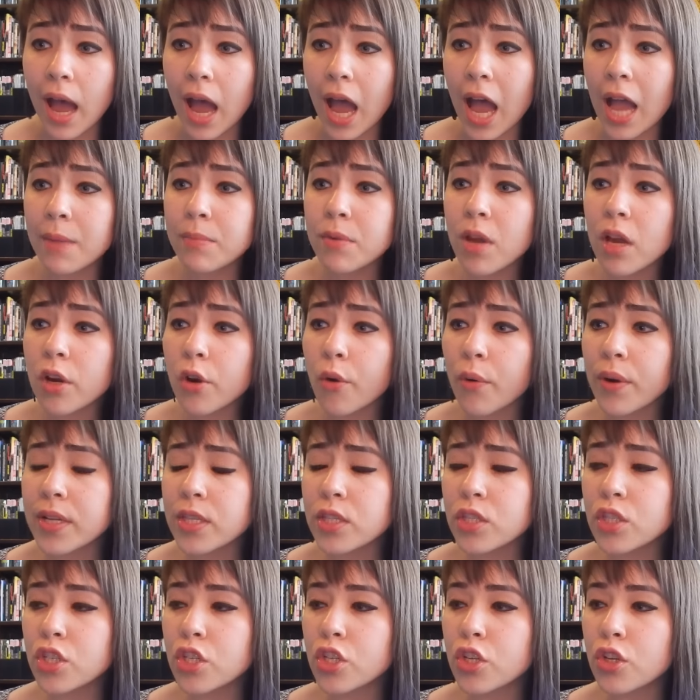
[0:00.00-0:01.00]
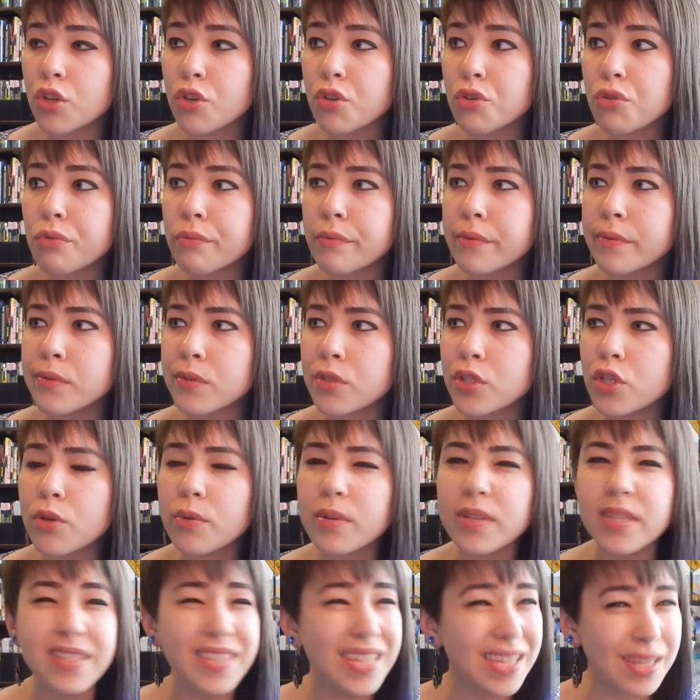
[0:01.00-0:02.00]
I'm not going to do
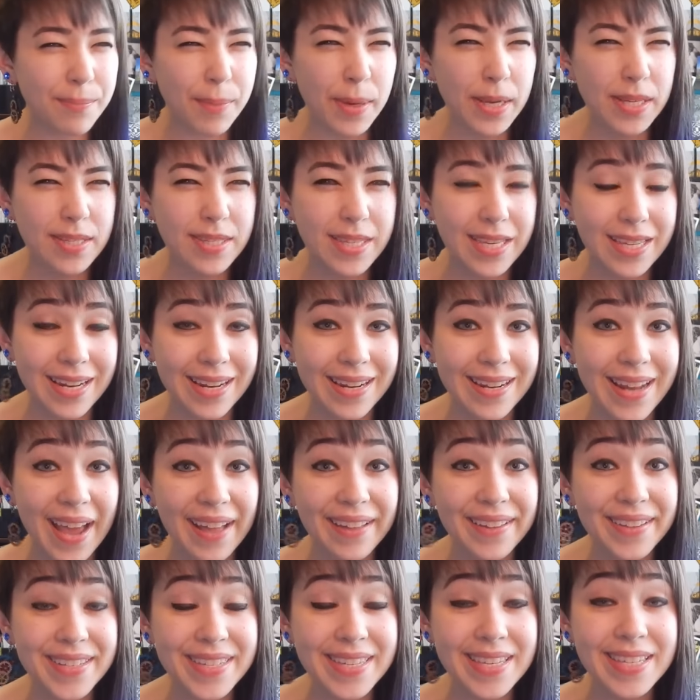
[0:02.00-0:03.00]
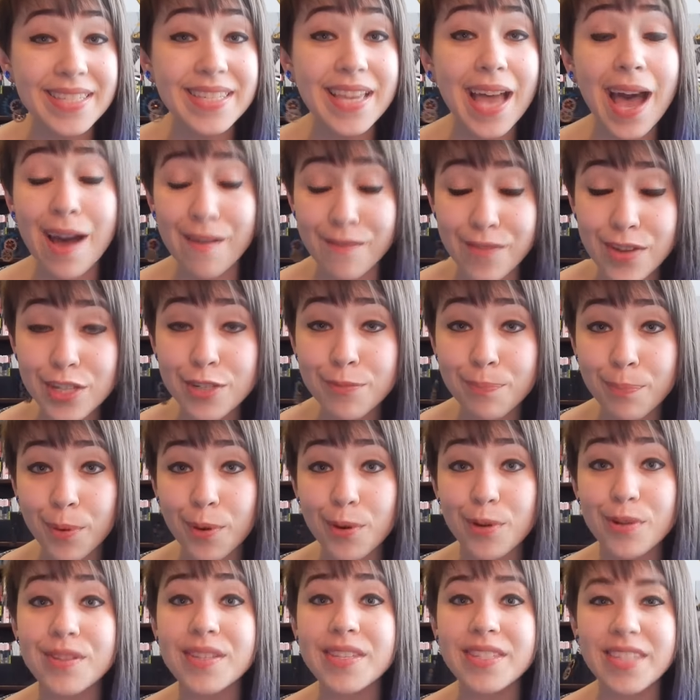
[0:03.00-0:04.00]
a scene-by-scene analysis of it
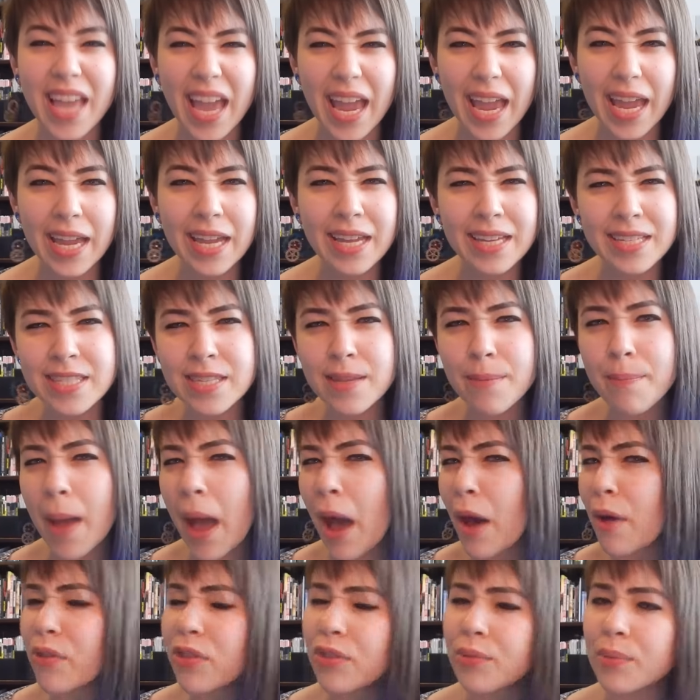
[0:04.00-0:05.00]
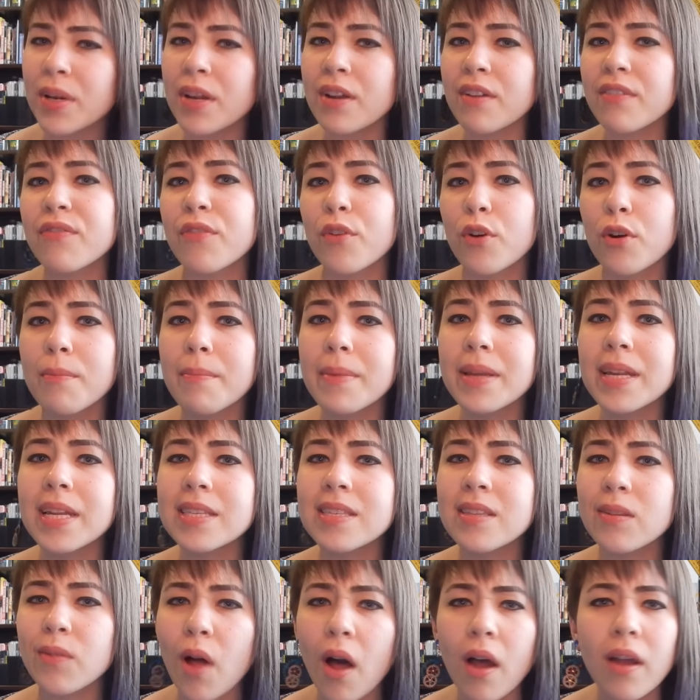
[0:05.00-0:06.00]
per se. It's about 3 or 4
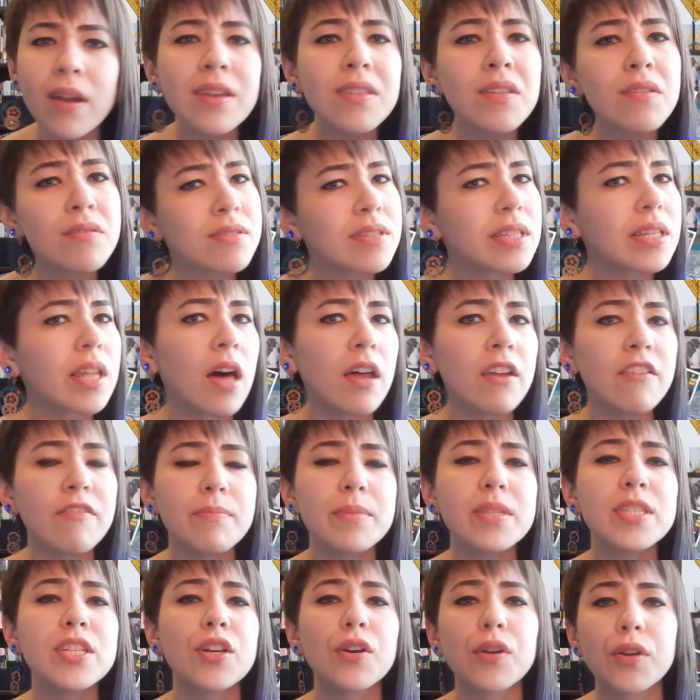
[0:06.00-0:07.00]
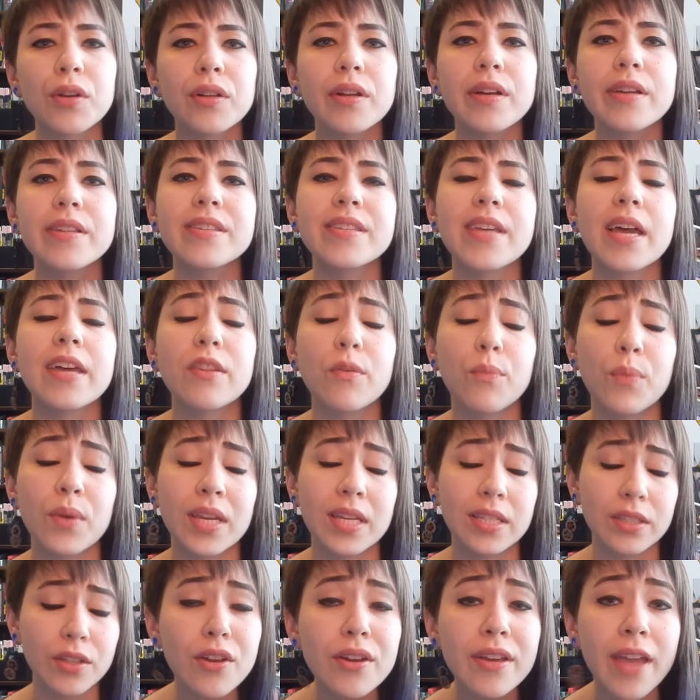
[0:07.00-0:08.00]
minutes long, and there's a lot of material inside that we
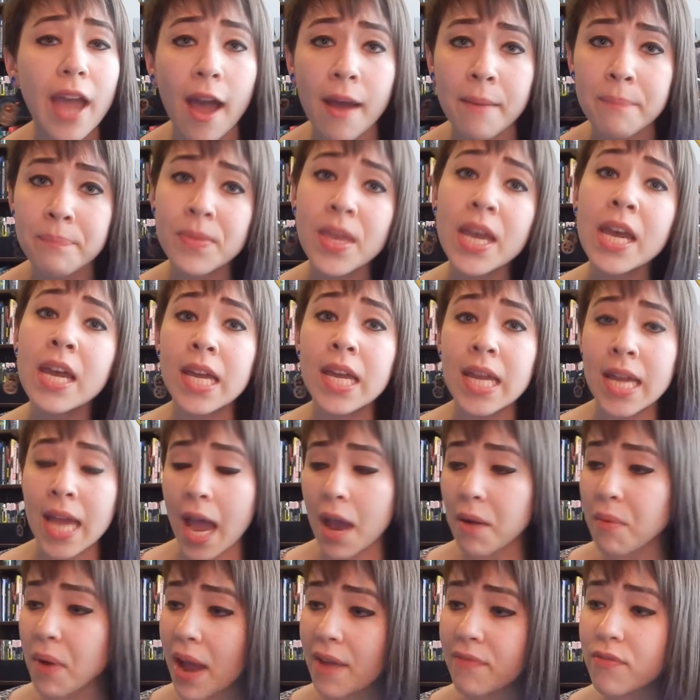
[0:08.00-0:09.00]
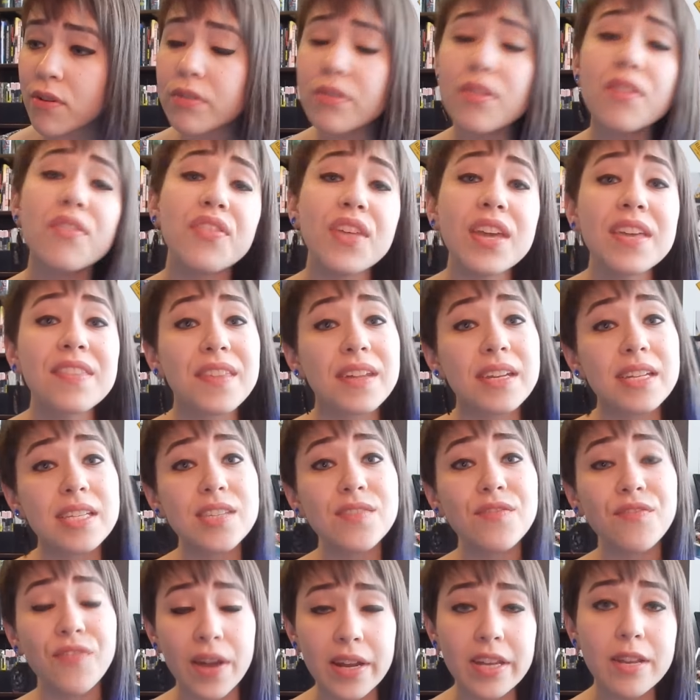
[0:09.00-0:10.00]
can look at. However, the thing that
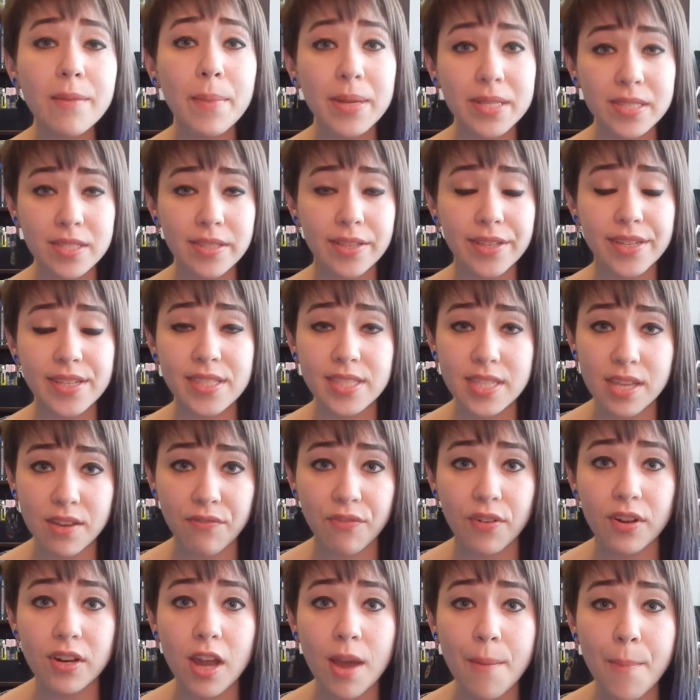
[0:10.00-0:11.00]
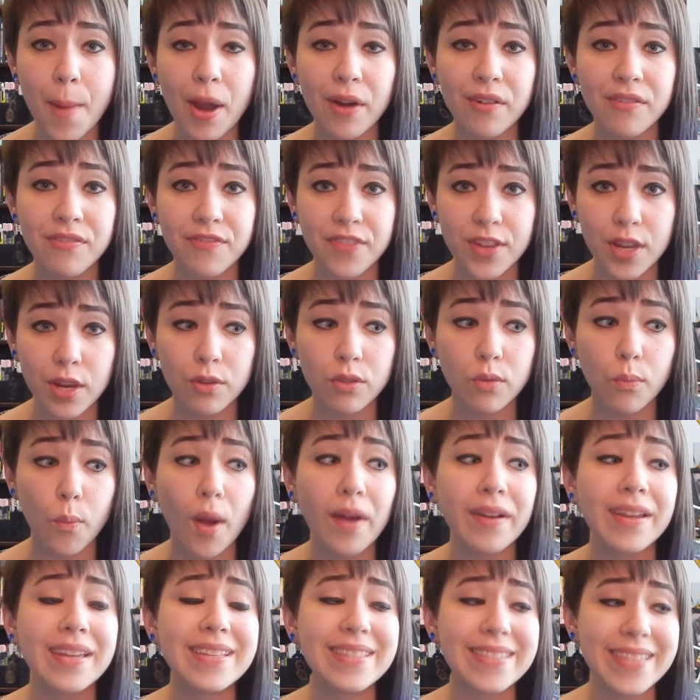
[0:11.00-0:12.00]
is fundamentally different about Fear the
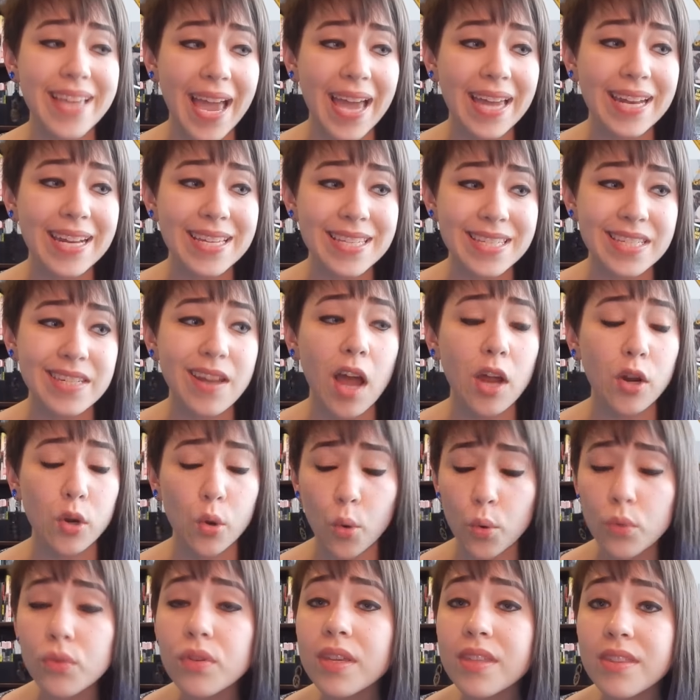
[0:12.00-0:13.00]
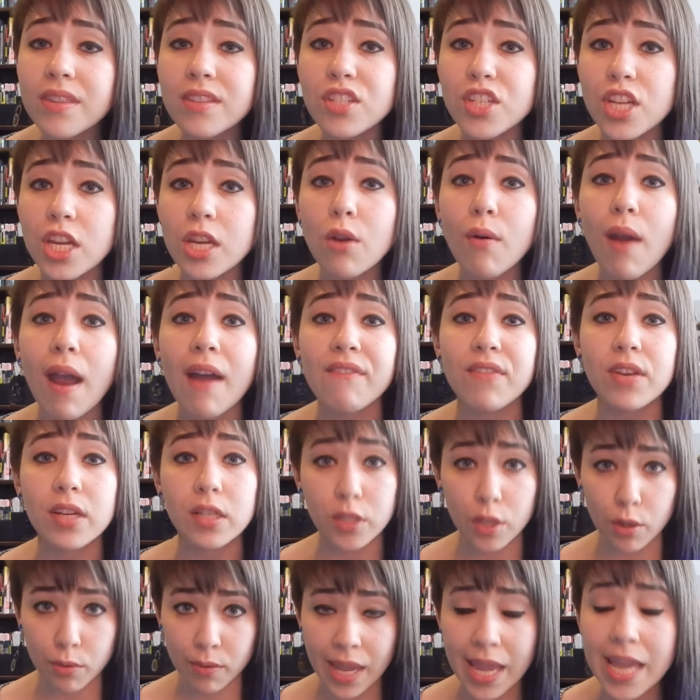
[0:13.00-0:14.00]
Walking Dead is not only the geographic
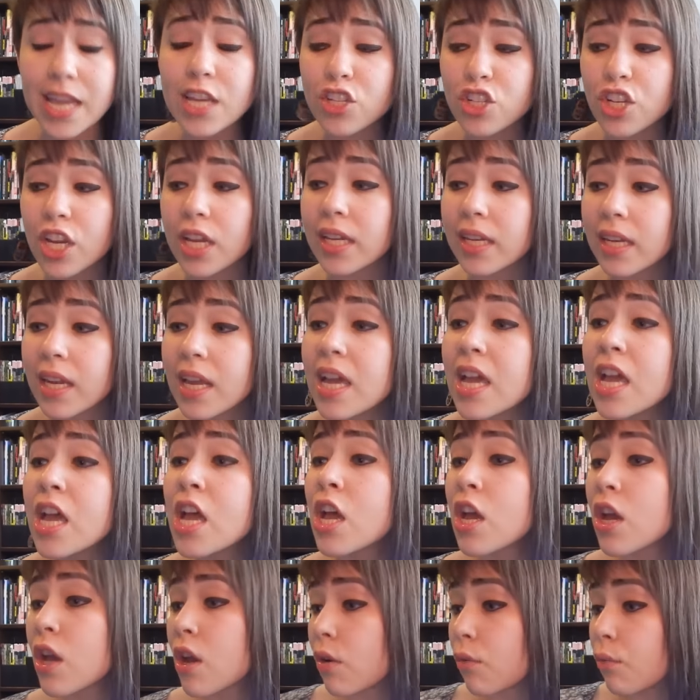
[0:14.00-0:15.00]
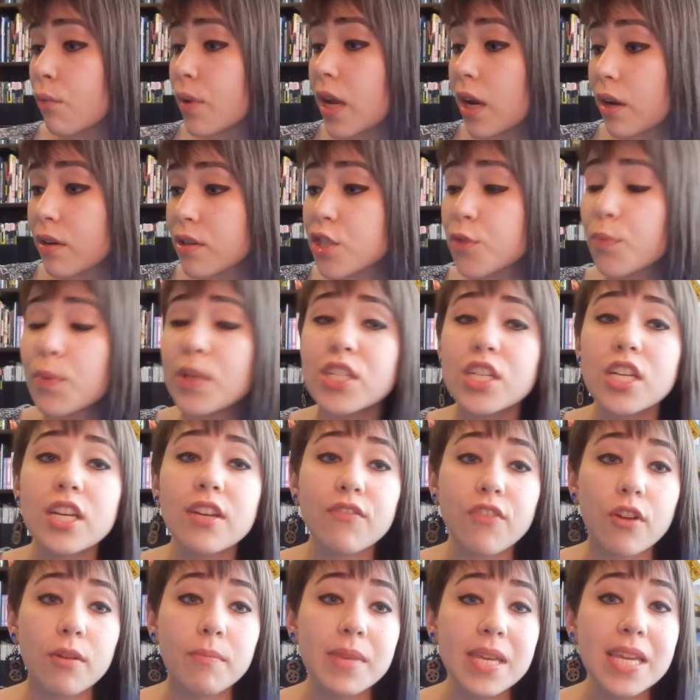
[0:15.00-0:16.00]
location, we are switching
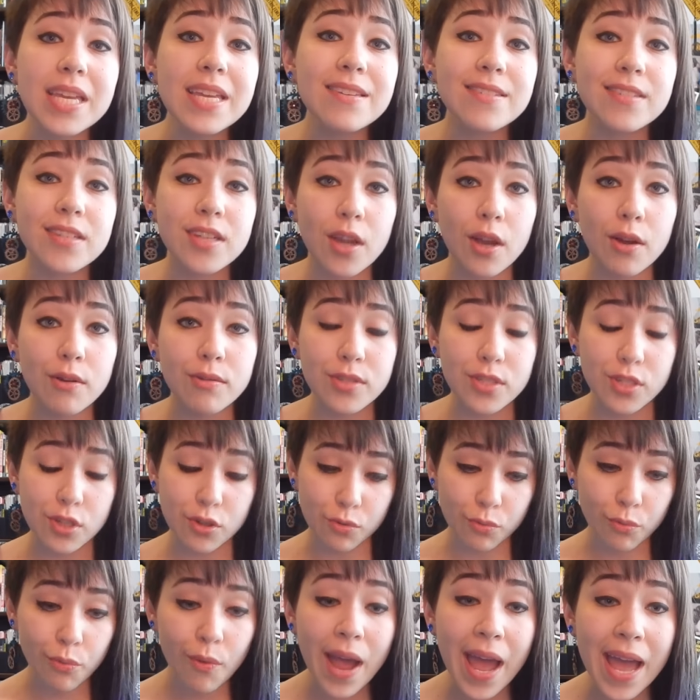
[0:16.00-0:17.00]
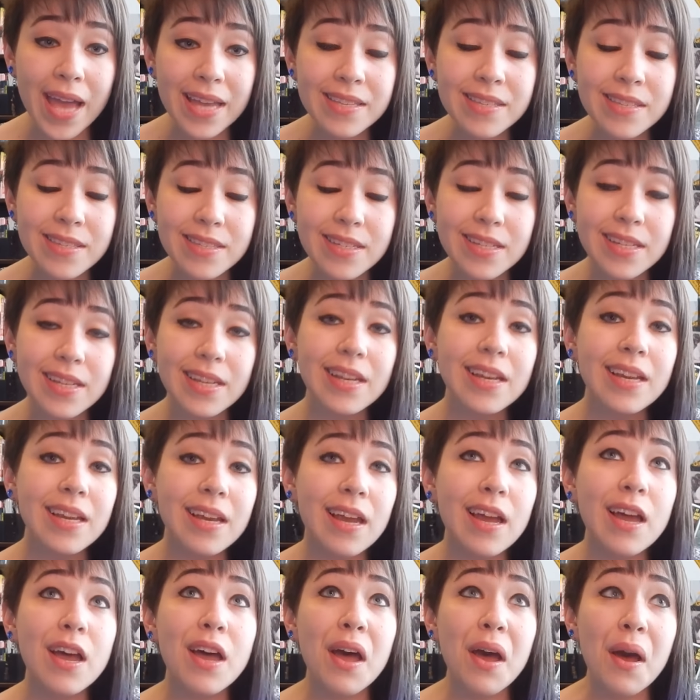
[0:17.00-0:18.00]
from East Coast to West,
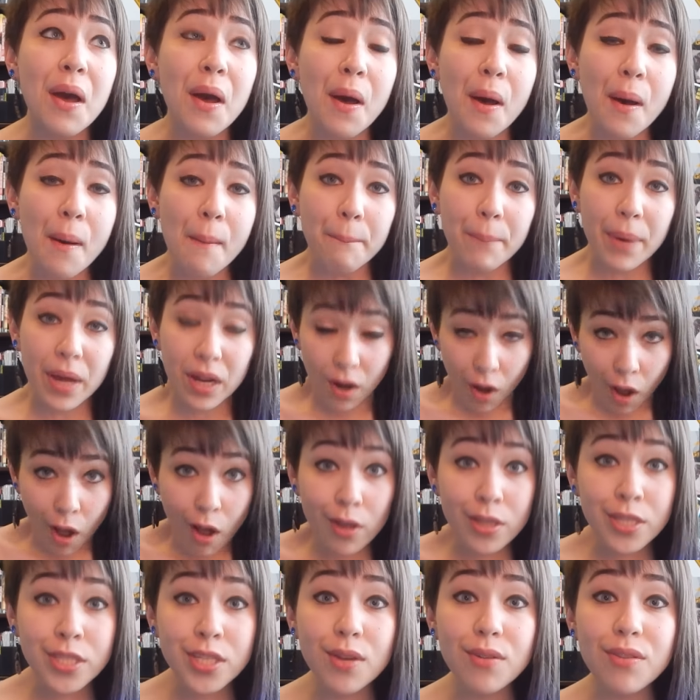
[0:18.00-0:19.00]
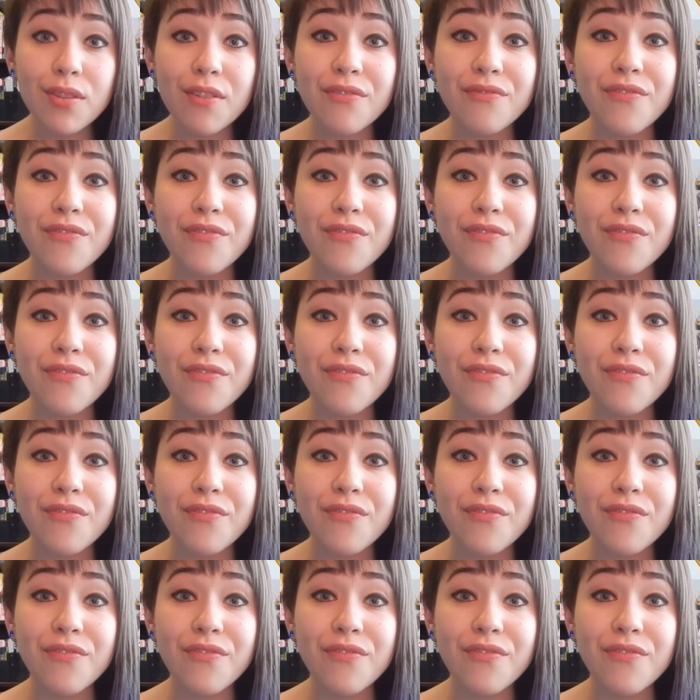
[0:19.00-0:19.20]
but also the